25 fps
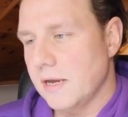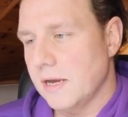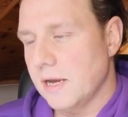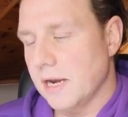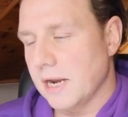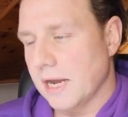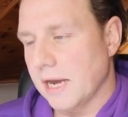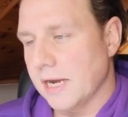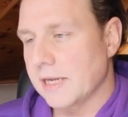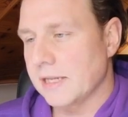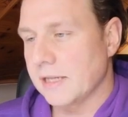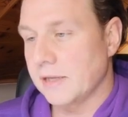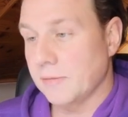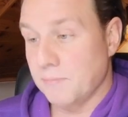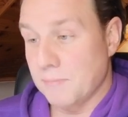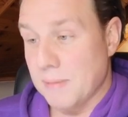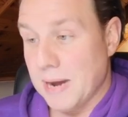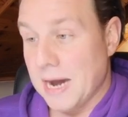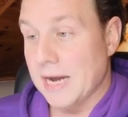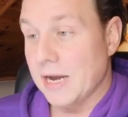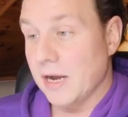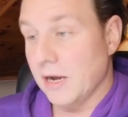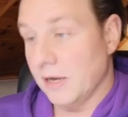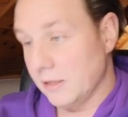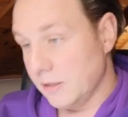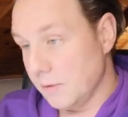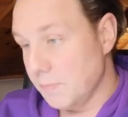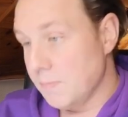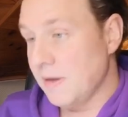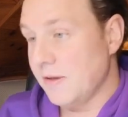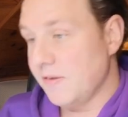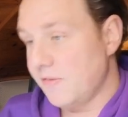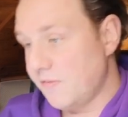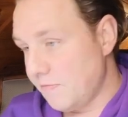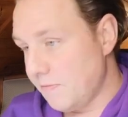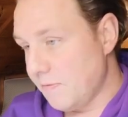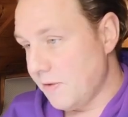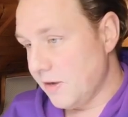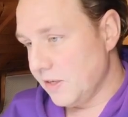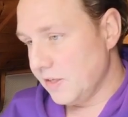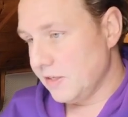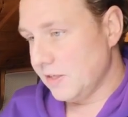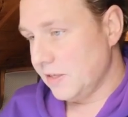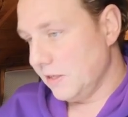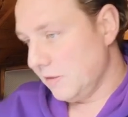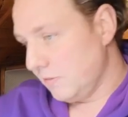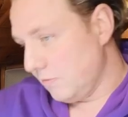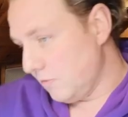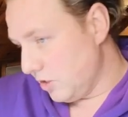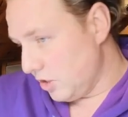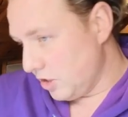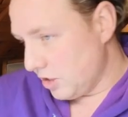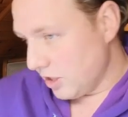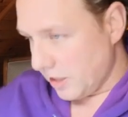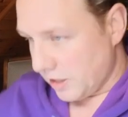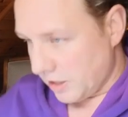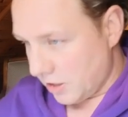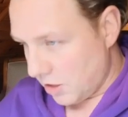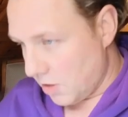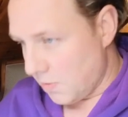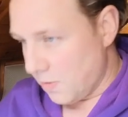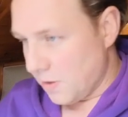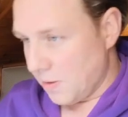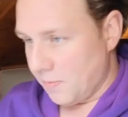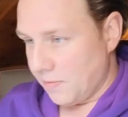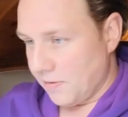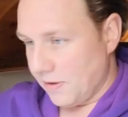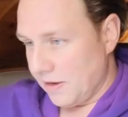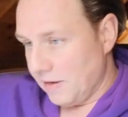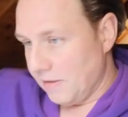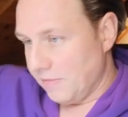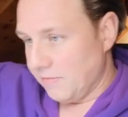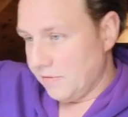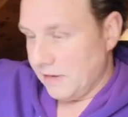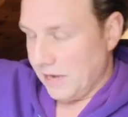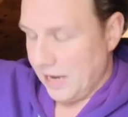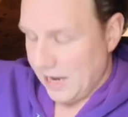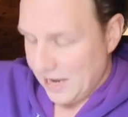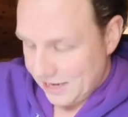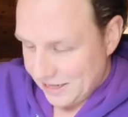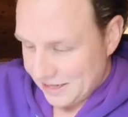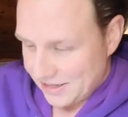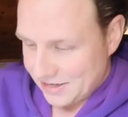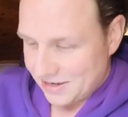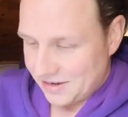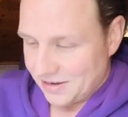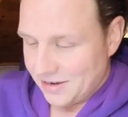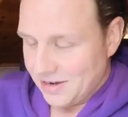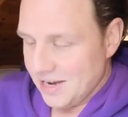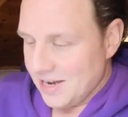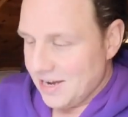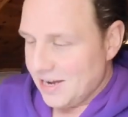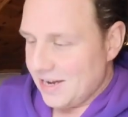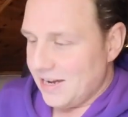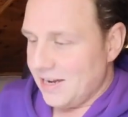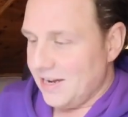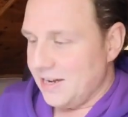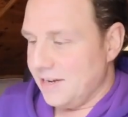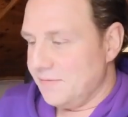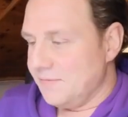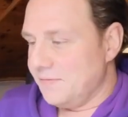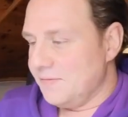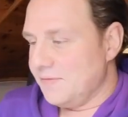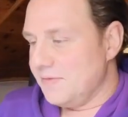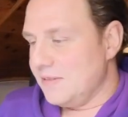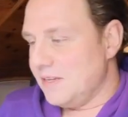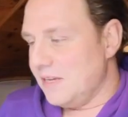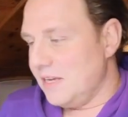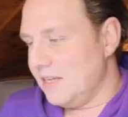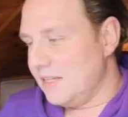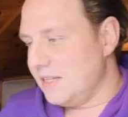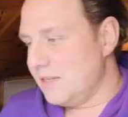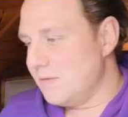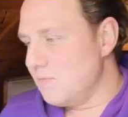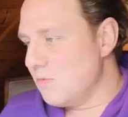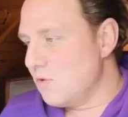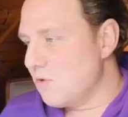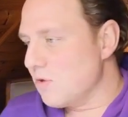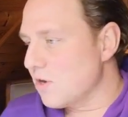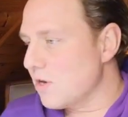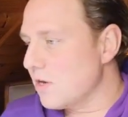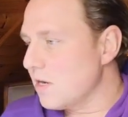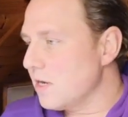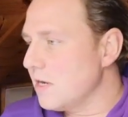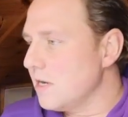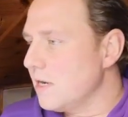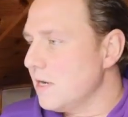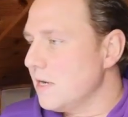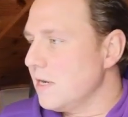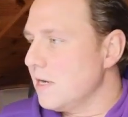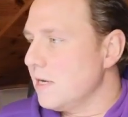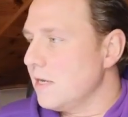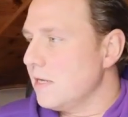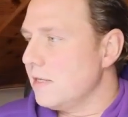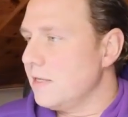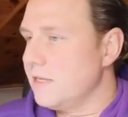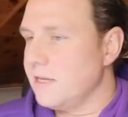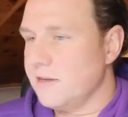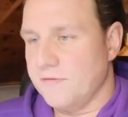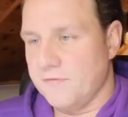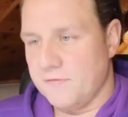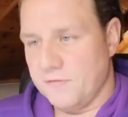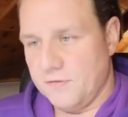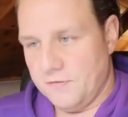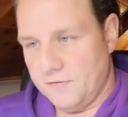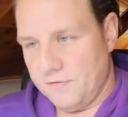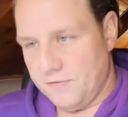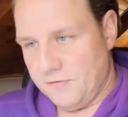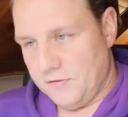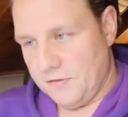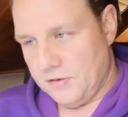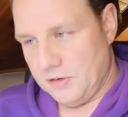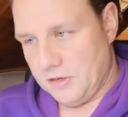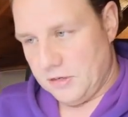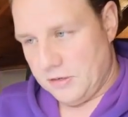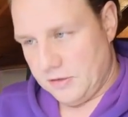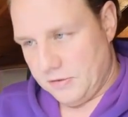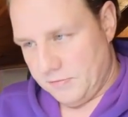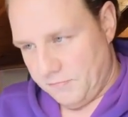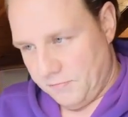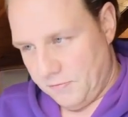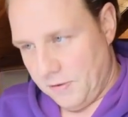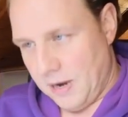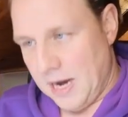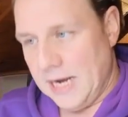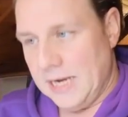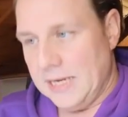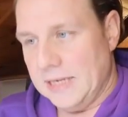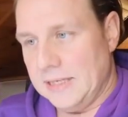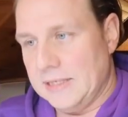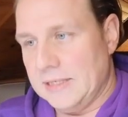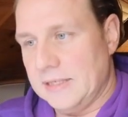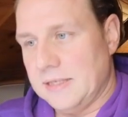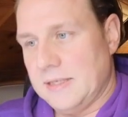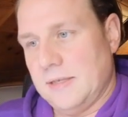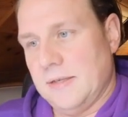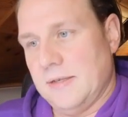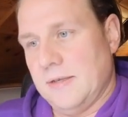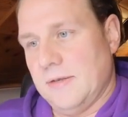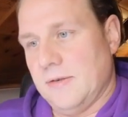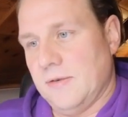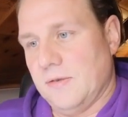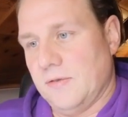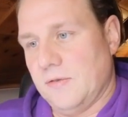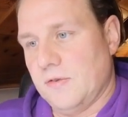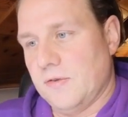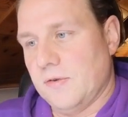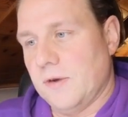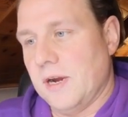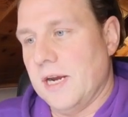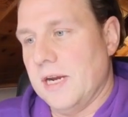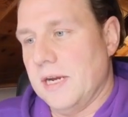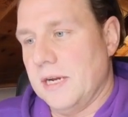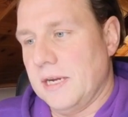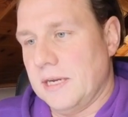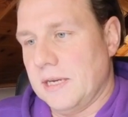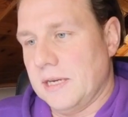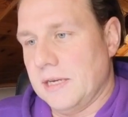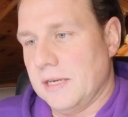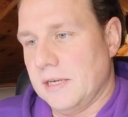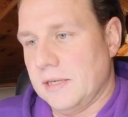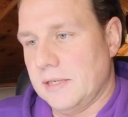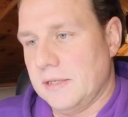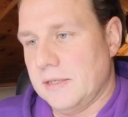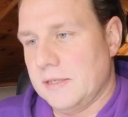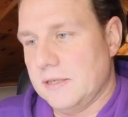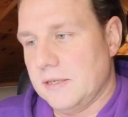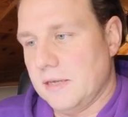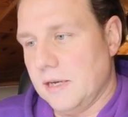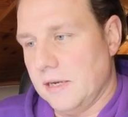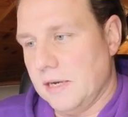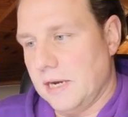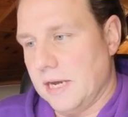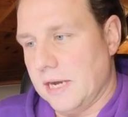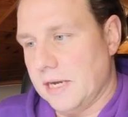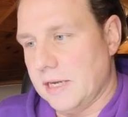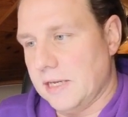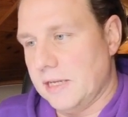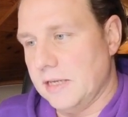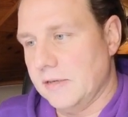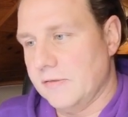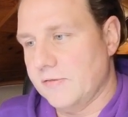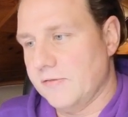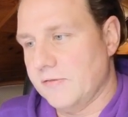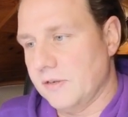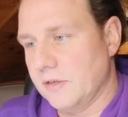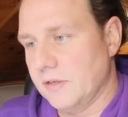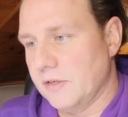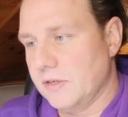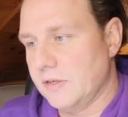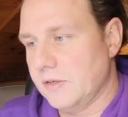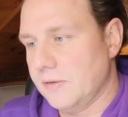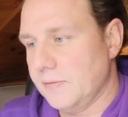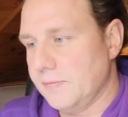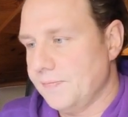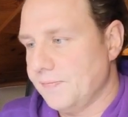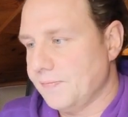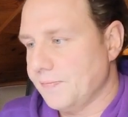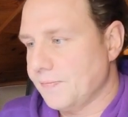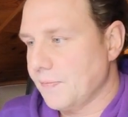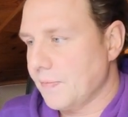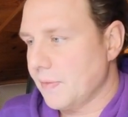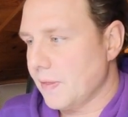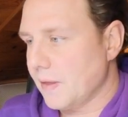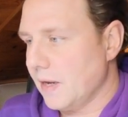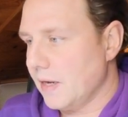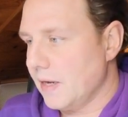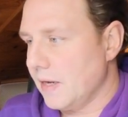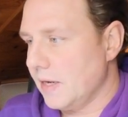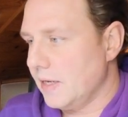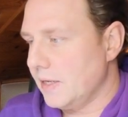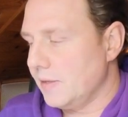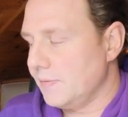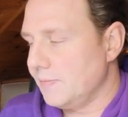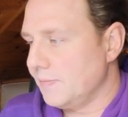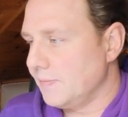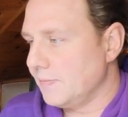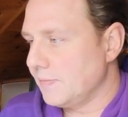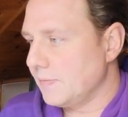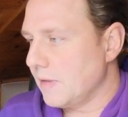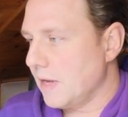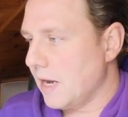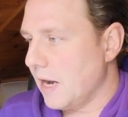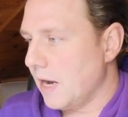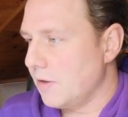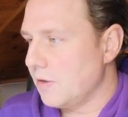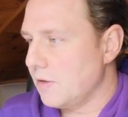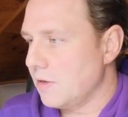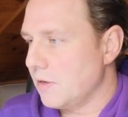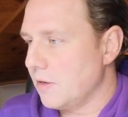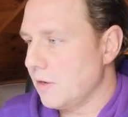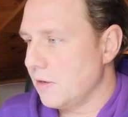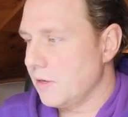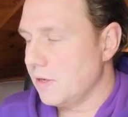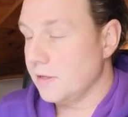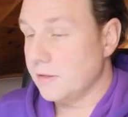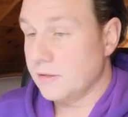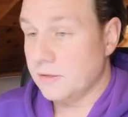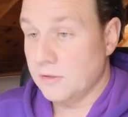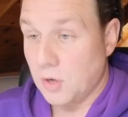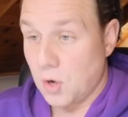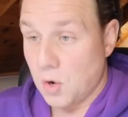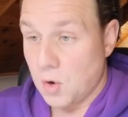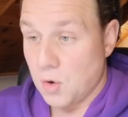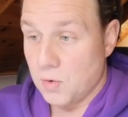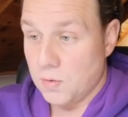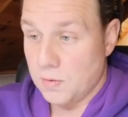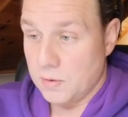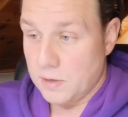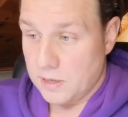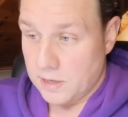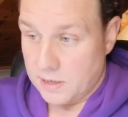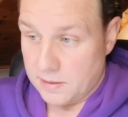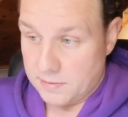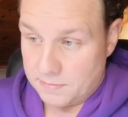like my other myth busting, which I come up with later. It's more different ways of training. It's like different how you learn it. So